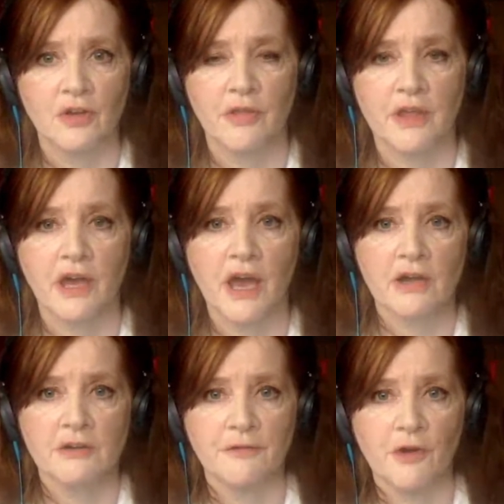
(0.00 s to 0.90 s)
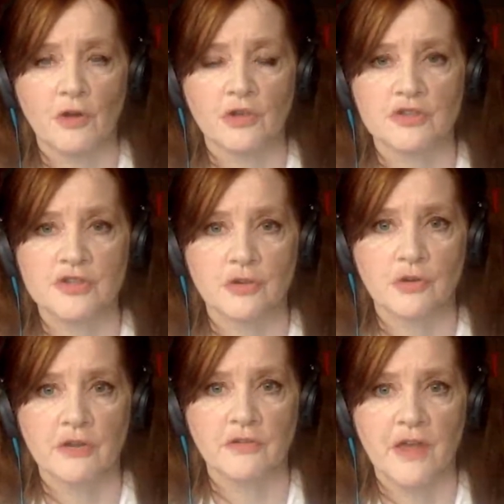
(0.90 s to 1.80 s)
They carry
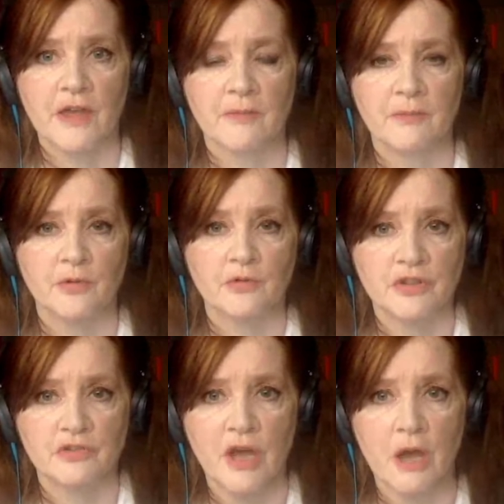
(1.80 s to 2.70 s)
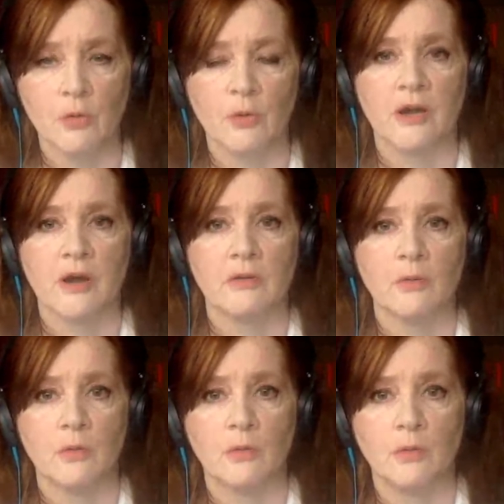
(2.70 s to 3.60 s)
furniture and they put it down
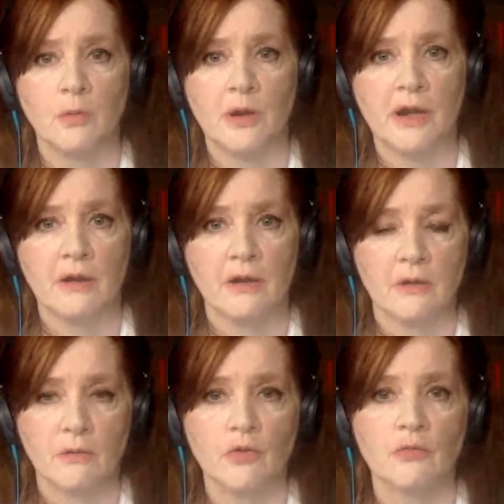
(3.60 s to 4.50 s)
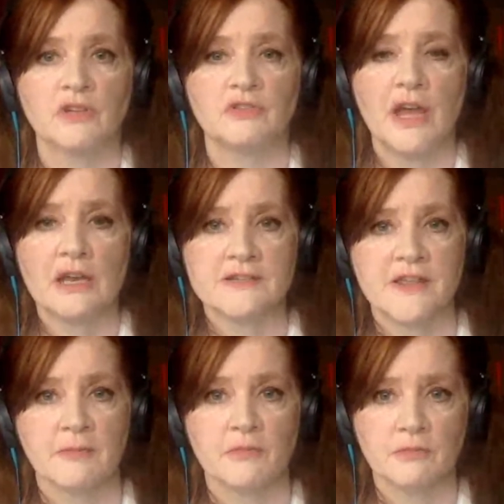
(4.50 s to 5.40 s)
where a woman
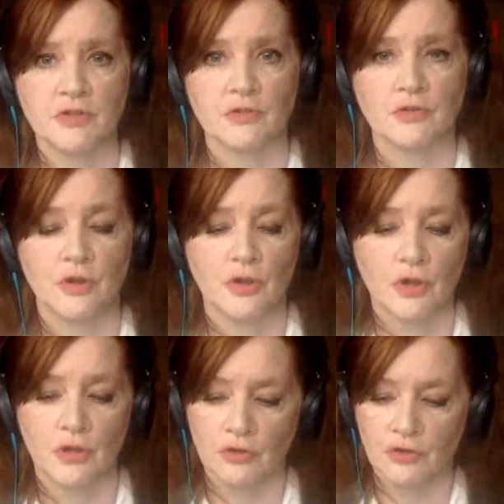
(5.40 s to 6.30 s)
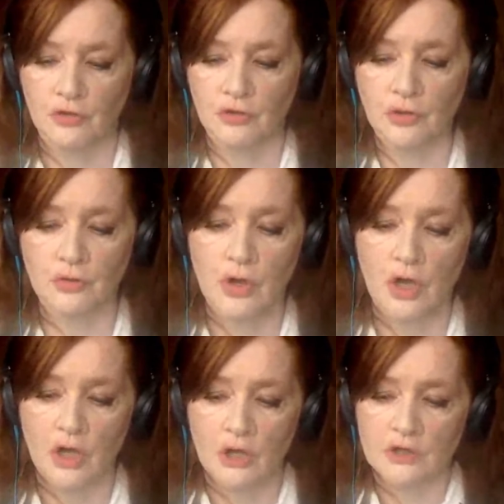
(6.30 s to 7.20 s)
tells them to
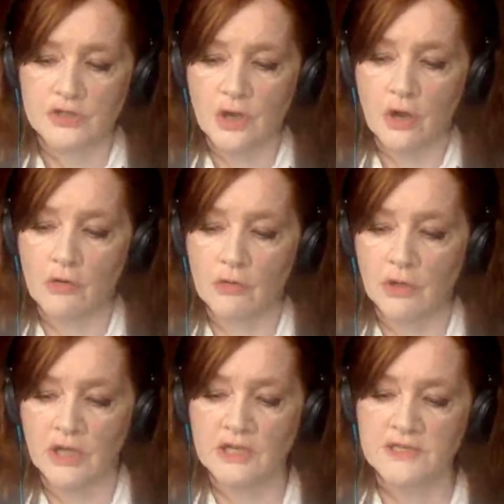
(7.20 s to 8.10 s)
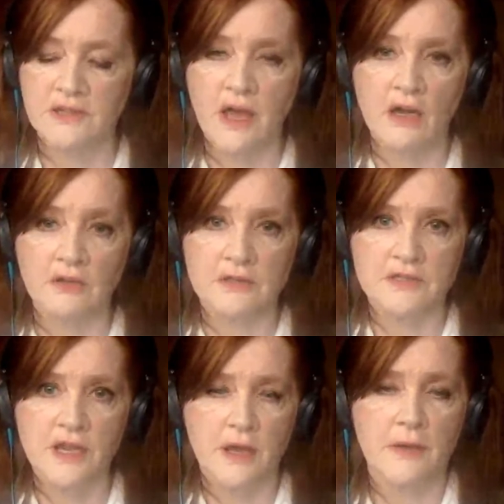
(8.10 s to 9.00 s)
do. So he
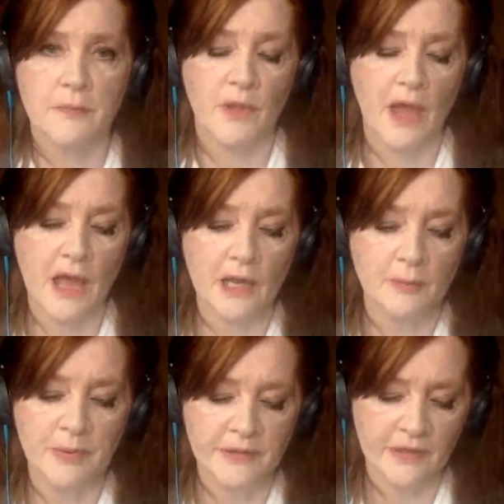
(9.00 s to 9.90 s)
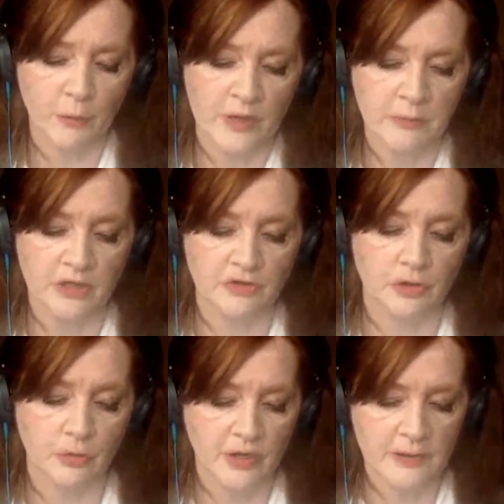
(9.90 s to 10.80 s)
starts helping the
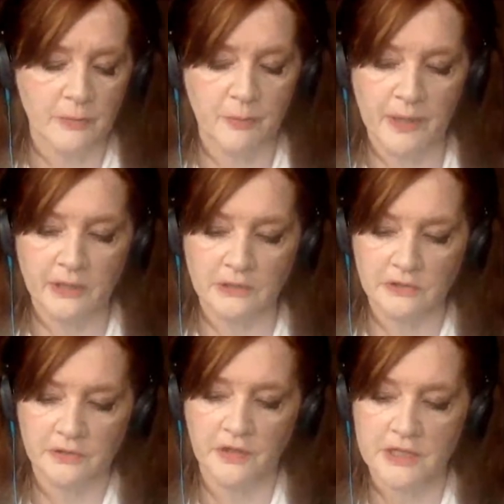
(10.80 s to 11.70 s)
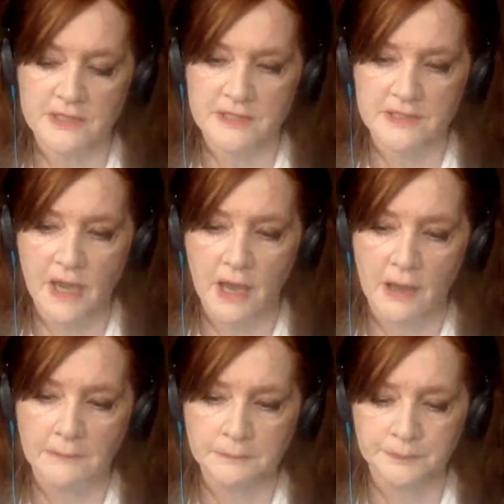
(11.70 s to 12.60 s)
women to rebuild this
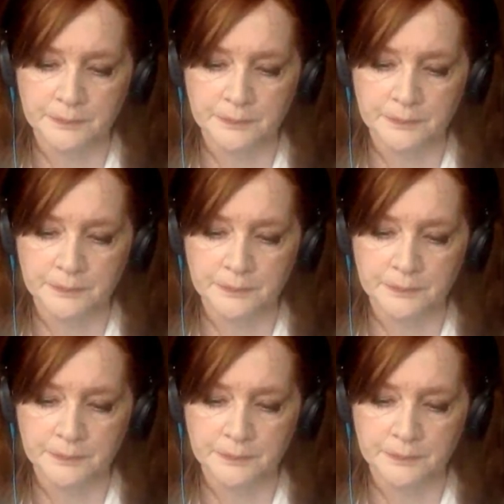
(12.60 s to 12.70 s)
